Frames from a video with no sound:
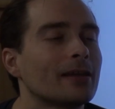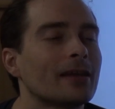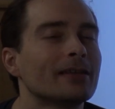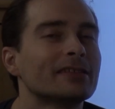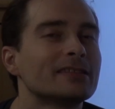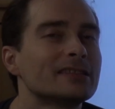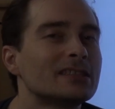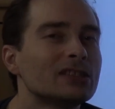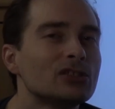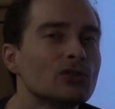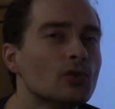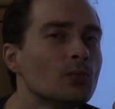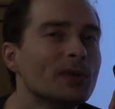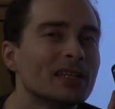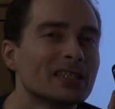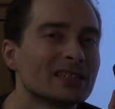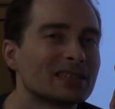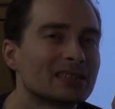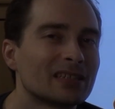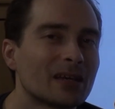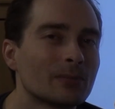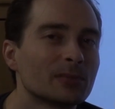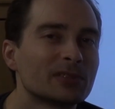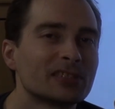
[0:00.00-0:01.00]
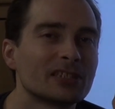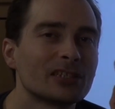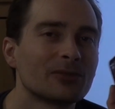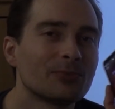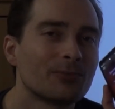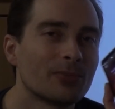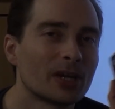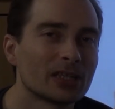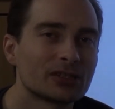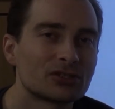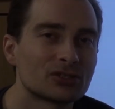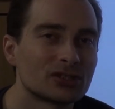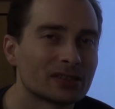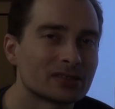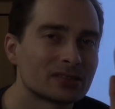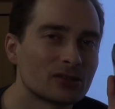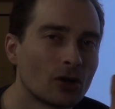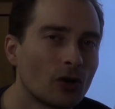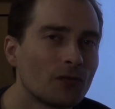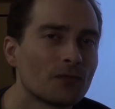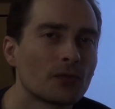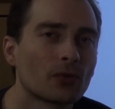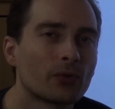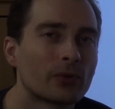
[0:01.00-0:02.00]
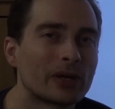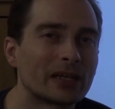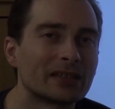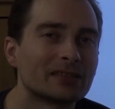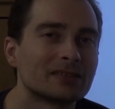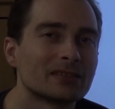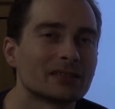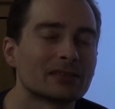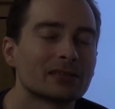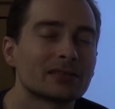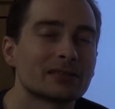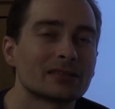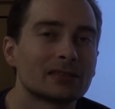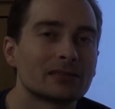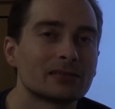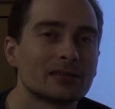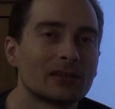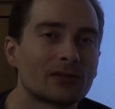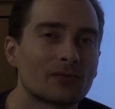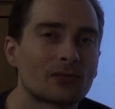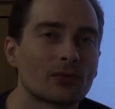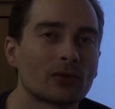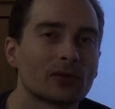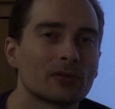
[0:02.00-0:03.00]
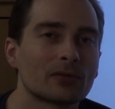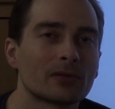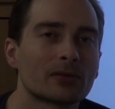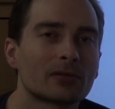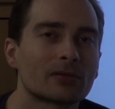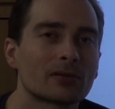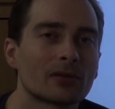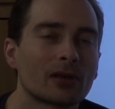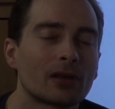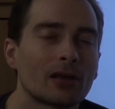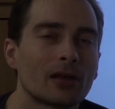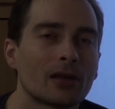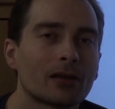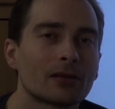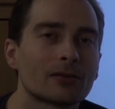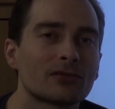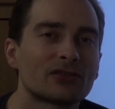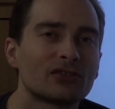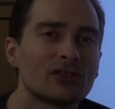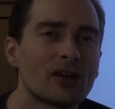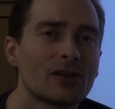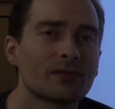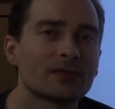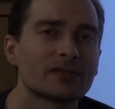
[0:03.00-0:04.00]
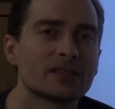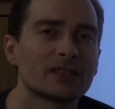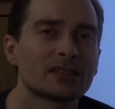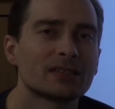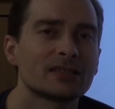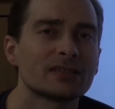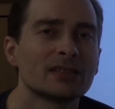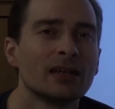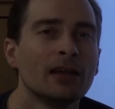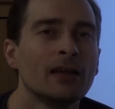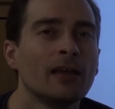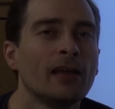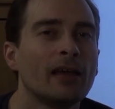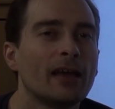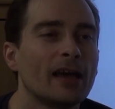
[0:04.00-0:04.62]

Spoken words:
assuming something, but just offering the different services,